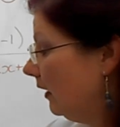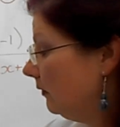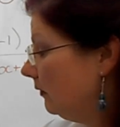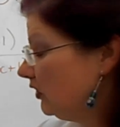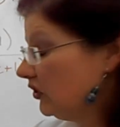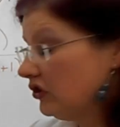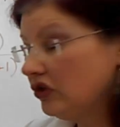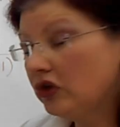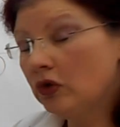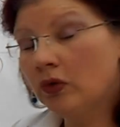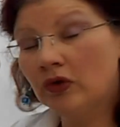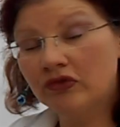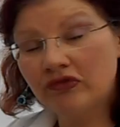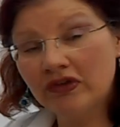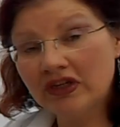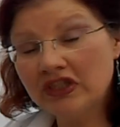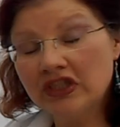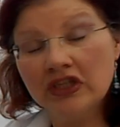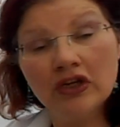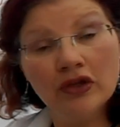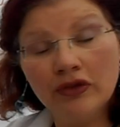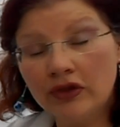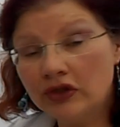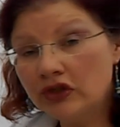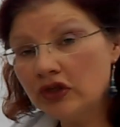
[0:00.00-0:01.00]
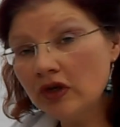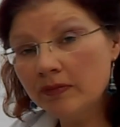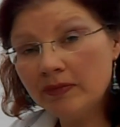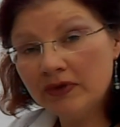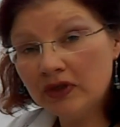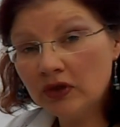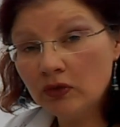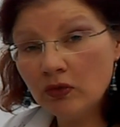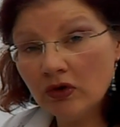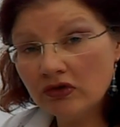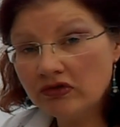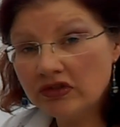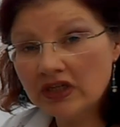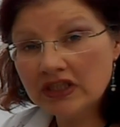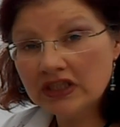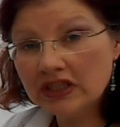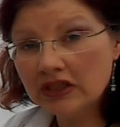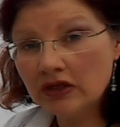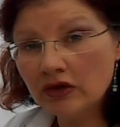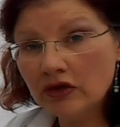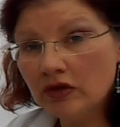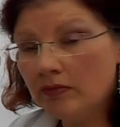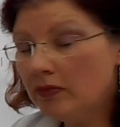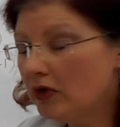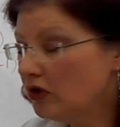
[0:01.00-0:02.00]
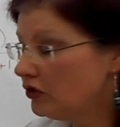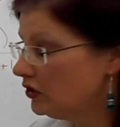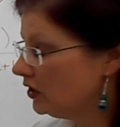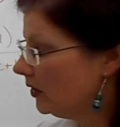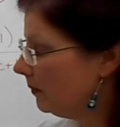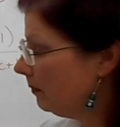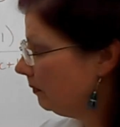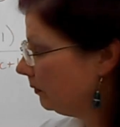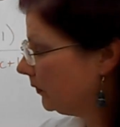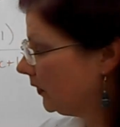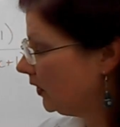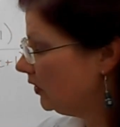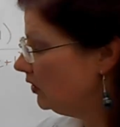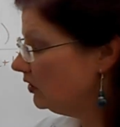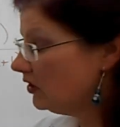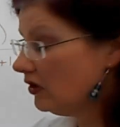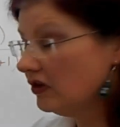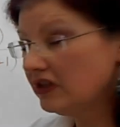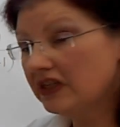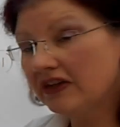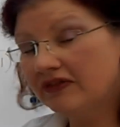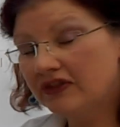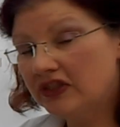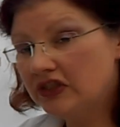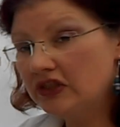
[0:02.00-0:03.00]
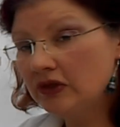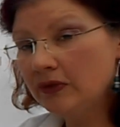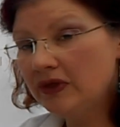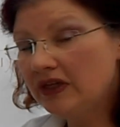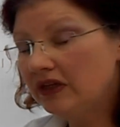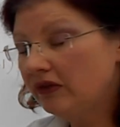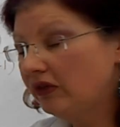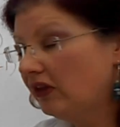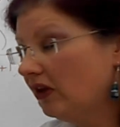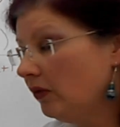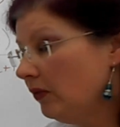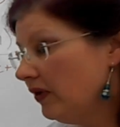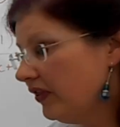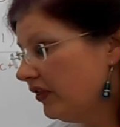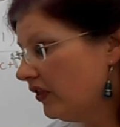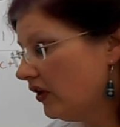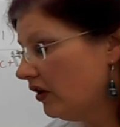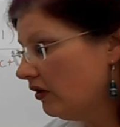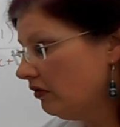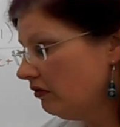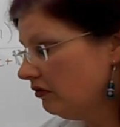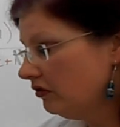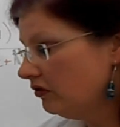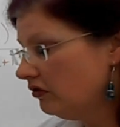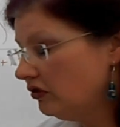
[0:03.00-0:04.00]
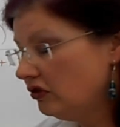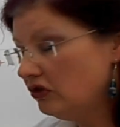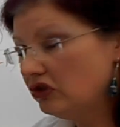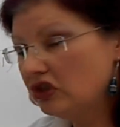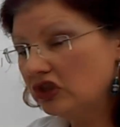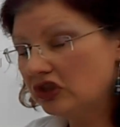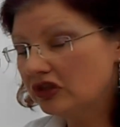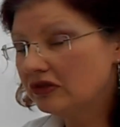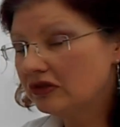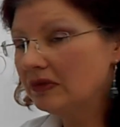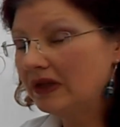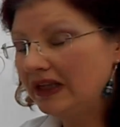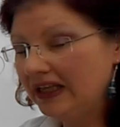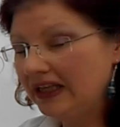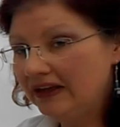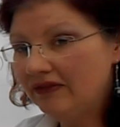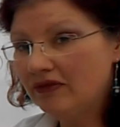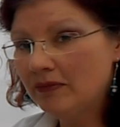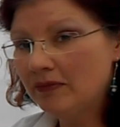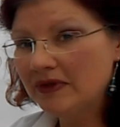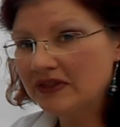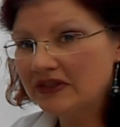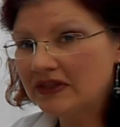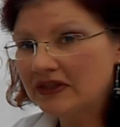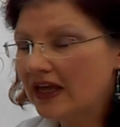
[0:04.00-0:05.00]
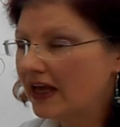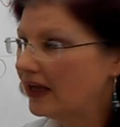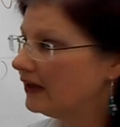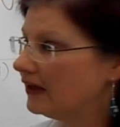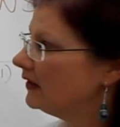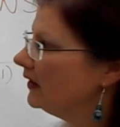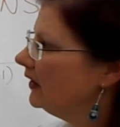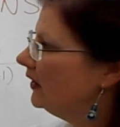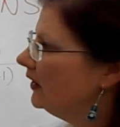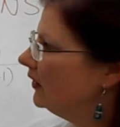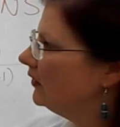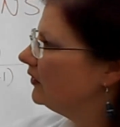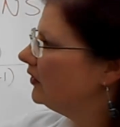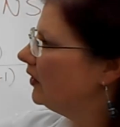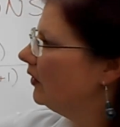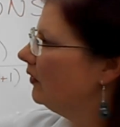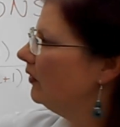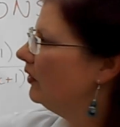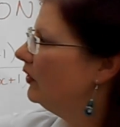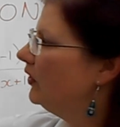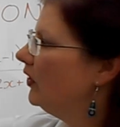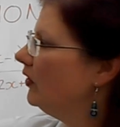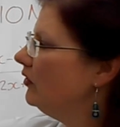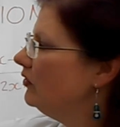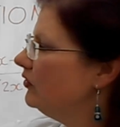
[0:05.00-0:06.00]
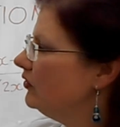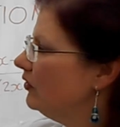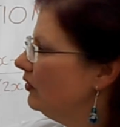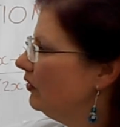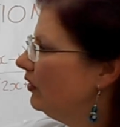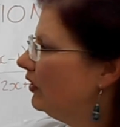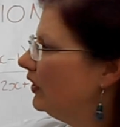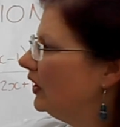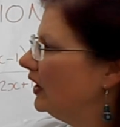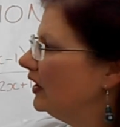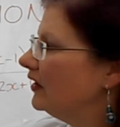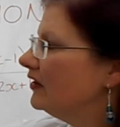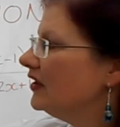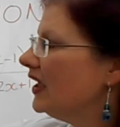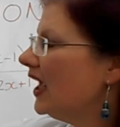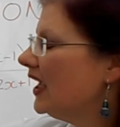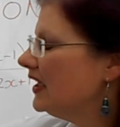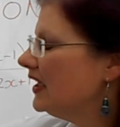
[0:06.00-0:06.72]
just a quadratic on the top and a quadratic on the bottom. You don't have to do anything with those, you just leave them as that. So those two things